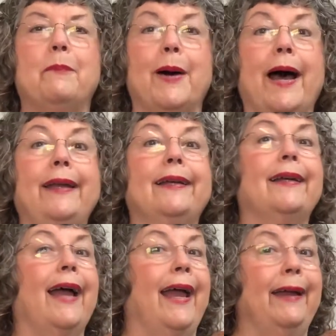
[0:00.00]
But
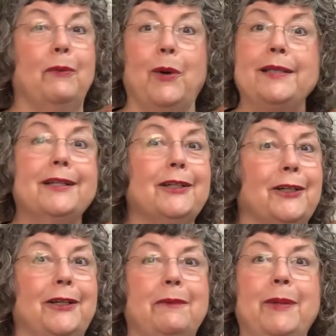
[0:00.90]
it wasn't
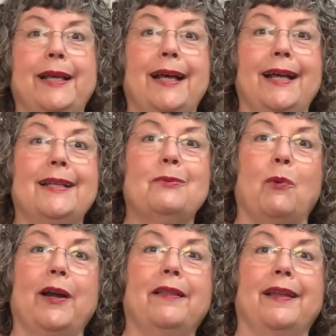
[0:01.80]
good because
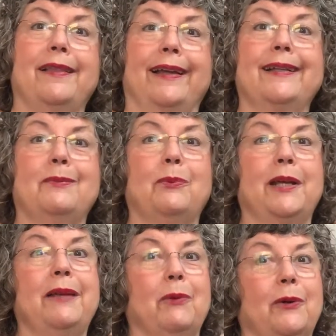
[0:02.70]
one of the things
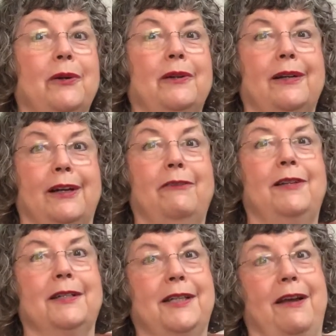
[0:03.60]
we were going to
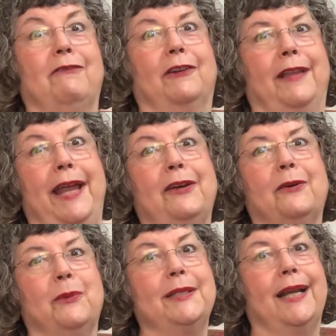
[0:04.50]
discover later
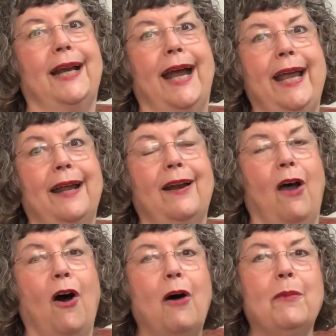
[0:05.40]
was that I had
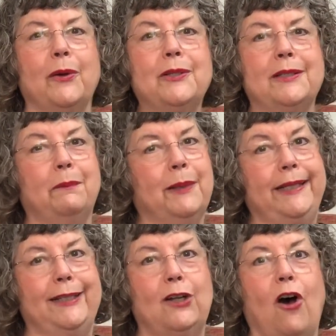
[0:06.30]
almost
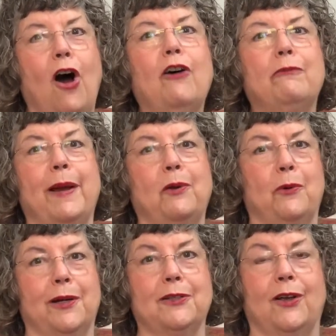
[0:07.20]
depleted all of my
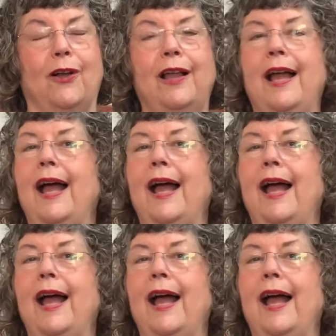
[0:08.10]
cortisol.